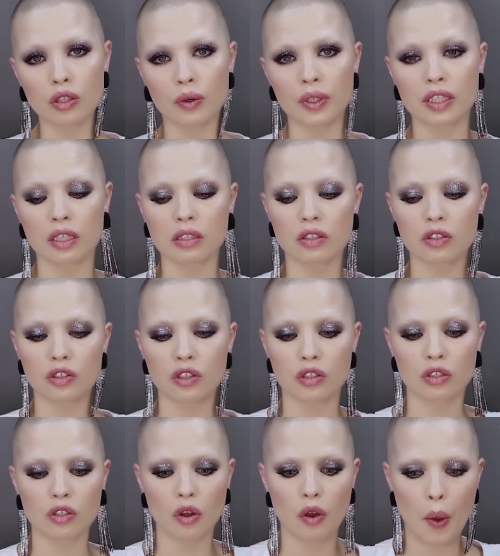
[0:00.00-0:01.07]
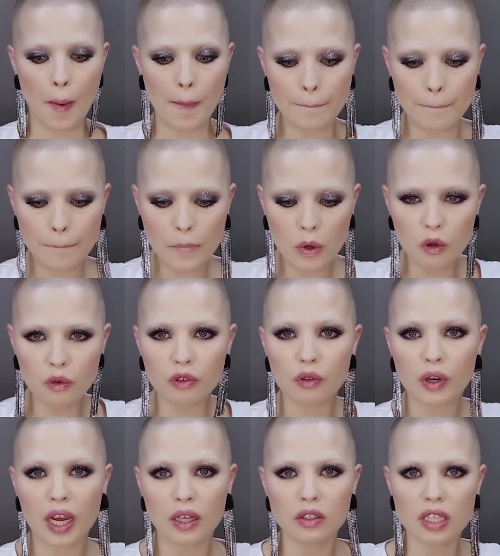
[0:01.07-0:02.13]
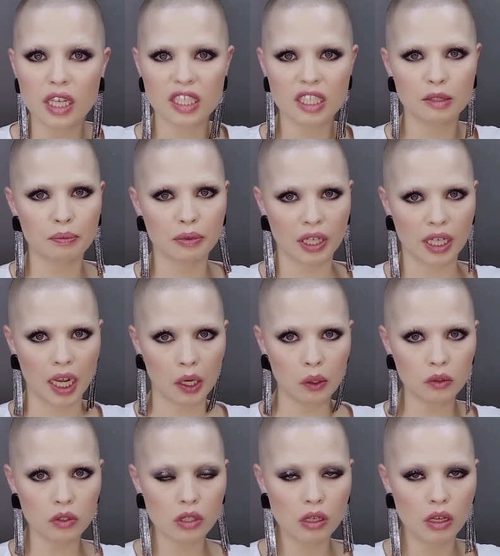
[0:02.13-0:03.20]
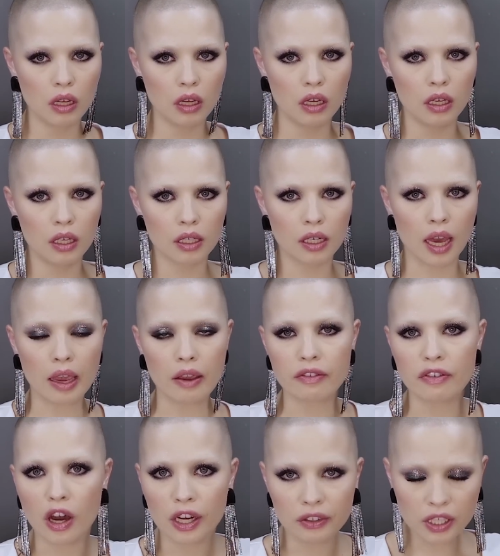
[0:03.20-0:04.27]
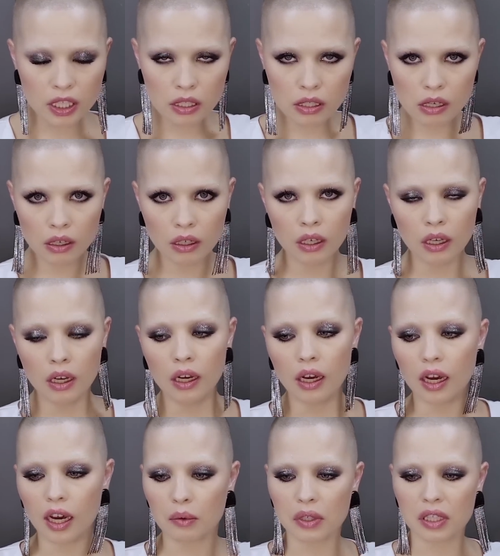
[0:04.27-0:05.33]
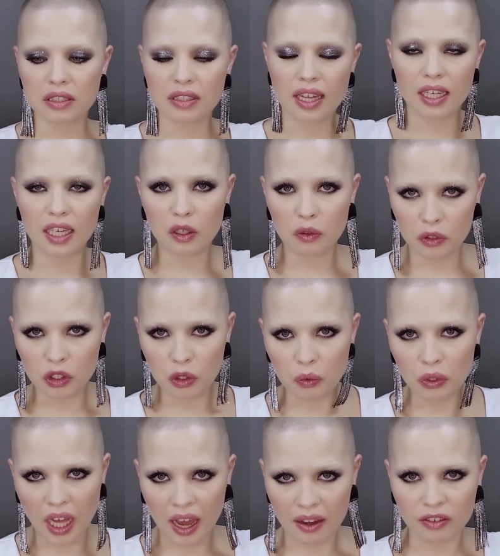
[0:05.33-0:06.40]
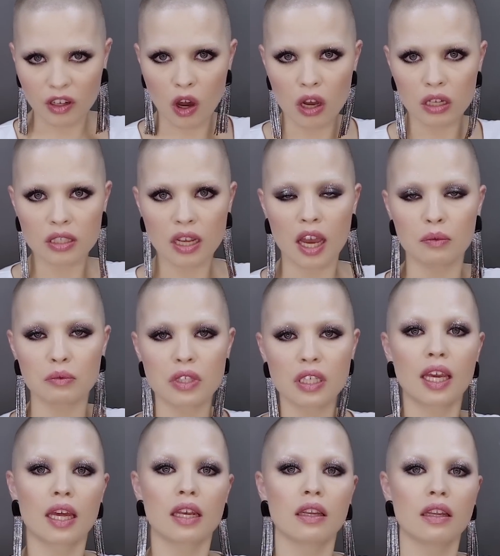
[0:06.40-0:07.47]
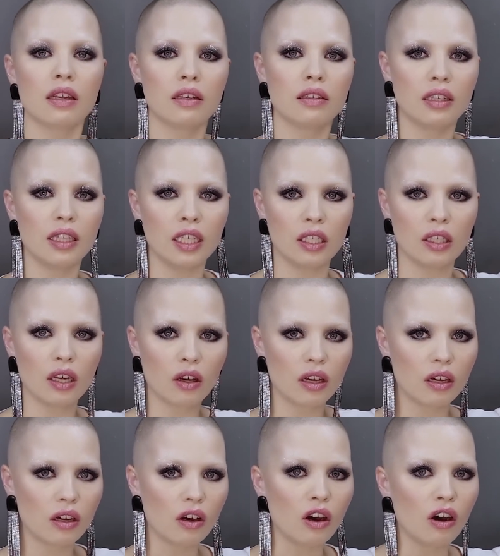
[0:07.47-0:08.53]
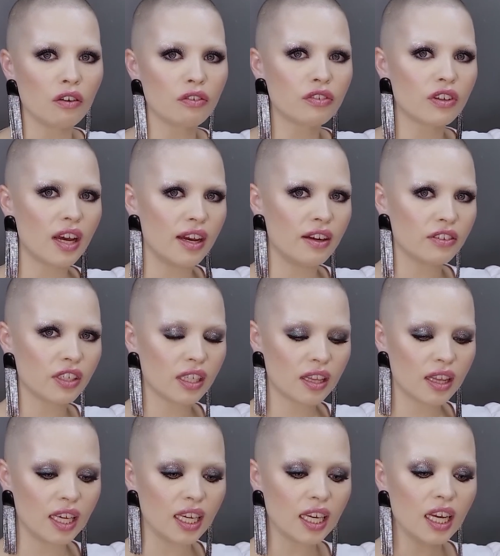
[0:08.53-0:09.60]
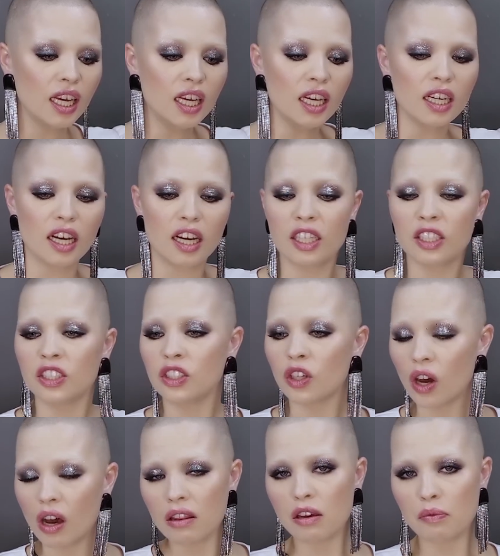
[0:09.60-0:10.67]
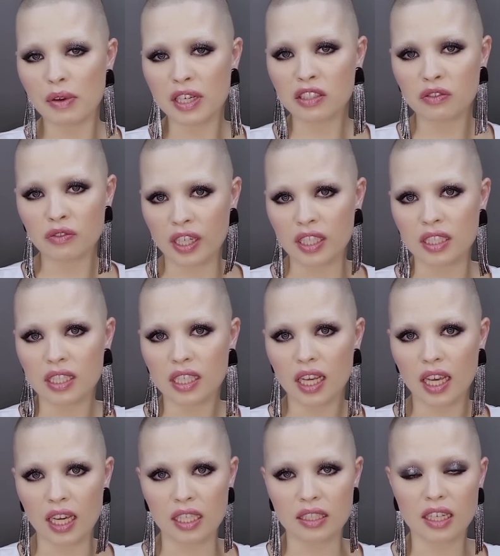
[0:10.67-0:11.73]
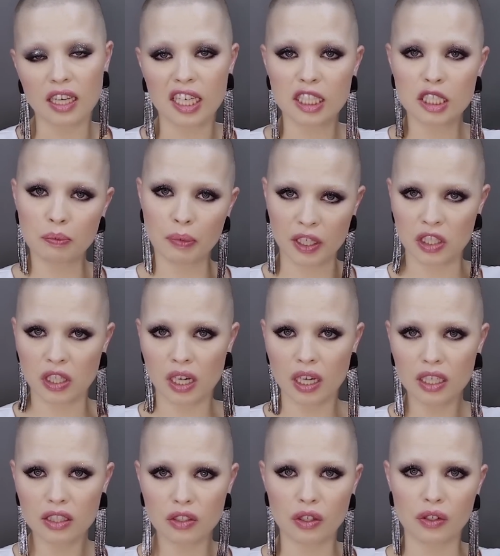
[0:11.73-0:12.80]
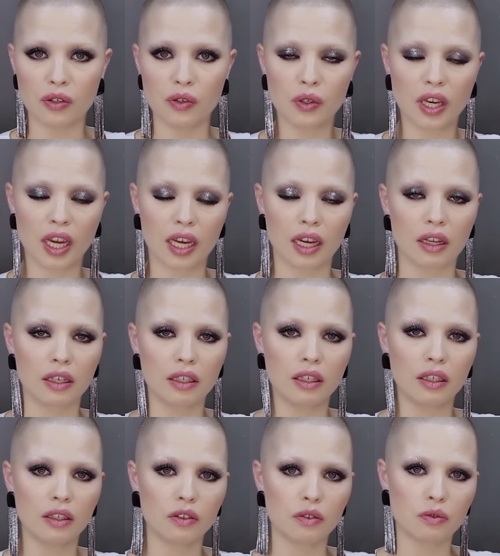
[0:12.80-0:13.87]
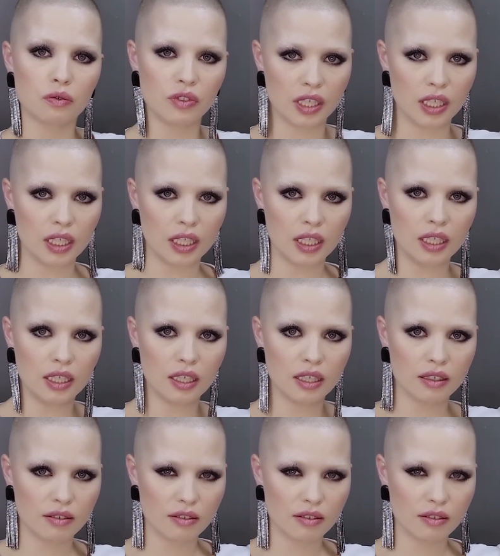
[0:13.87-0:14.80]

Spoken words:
so it doesn't just move around and spread out like a virus, because then you will have a hard time to get it off everything. Your other best friend is a spatula, so you can really